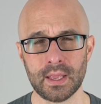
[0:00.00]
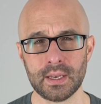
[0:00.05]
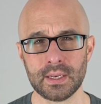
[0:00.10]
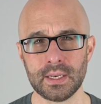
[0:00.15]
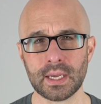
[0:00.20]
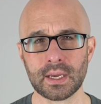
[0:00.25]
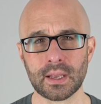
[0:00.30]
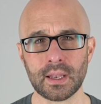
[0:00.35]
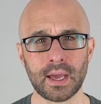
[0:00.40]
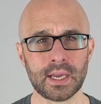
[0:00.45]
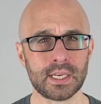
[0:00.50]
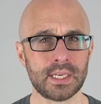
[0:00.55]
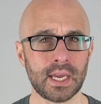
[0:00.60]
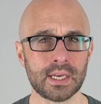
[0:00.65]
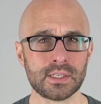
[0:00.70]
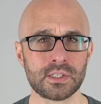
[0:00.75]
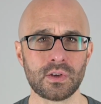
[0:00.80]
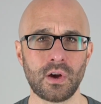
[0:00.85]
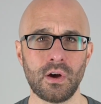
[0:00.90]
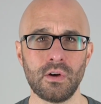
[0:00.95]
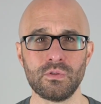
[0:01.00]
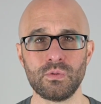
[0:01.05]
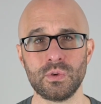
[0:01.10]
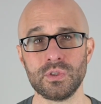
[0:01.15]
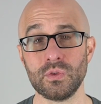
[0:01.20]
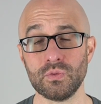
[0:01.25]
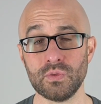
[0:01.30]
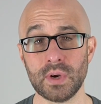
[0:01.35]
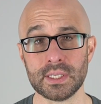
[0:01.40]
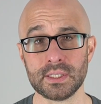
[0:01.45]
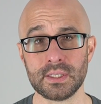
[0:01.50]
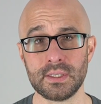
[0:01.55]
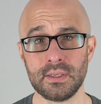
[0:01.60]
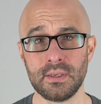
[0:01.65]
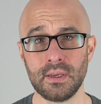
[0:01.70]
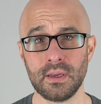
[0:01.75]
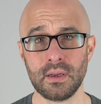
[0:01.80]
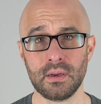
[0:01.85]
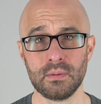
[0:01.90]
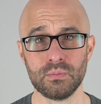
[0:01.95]
Nikolai Yezhov was
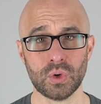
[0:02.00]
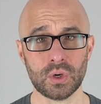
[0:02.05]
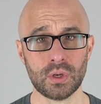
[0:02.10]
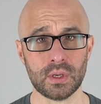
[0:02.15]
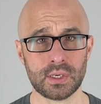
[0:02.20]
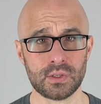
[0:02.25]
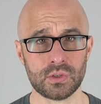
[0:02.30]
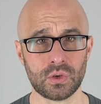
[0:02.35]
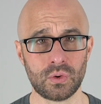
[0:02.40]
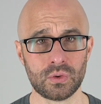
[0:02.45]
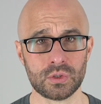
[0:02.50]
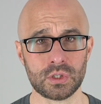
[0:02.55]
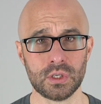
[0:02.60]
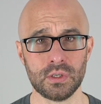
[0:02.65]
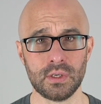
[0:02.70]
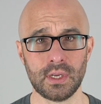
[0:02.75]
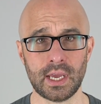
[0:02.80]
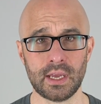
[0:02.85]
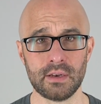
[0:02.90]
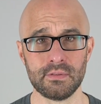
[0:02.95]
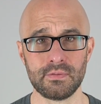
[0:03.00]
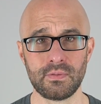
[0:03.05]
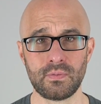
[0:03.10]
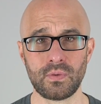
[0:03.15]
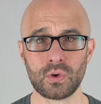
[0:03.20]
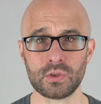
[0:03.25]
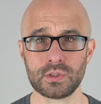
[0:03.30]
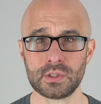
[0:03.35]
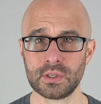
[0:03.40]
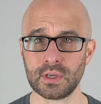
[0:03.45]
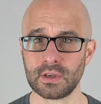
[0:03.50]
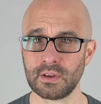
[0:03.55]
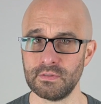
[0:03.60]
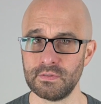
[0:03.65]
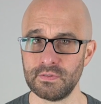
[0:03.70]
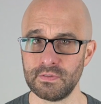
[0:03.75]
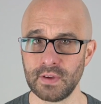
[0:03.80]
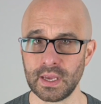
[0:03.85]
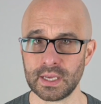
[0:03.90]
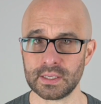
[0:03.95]
arrested, brutally tortured, and forced to
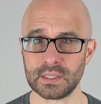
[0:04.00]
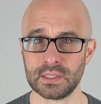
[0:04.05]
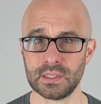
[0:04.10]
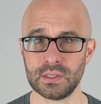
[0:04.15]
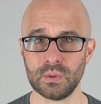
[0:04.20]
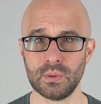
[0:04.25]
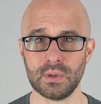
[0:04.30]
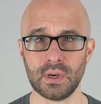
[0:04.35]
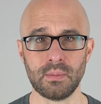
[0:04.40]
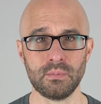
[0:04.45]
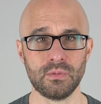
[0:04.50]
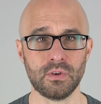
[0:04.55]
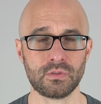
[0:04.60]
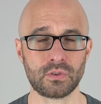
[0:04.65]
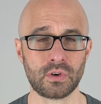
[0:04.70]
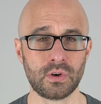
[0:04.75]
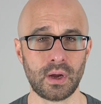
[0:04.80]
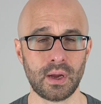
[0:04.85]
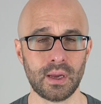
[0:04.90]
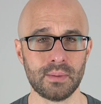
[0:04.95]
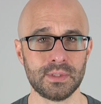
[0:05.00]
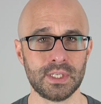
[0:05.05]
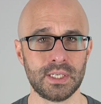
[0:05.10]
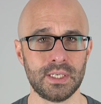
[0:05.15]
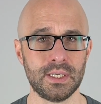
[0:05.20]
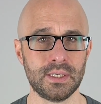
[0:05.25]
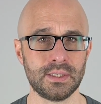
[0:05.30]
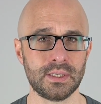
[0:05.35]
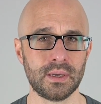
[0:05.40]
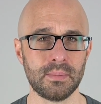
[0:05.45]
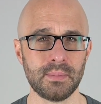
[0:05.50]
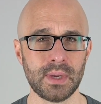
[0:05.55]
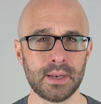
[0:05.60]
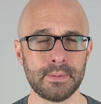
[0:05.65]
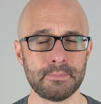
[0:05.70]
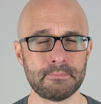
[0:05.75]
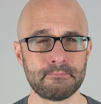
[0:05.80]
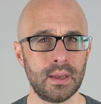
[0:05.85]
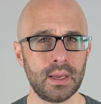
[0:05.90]
confess to a number of crimes he didn't commit.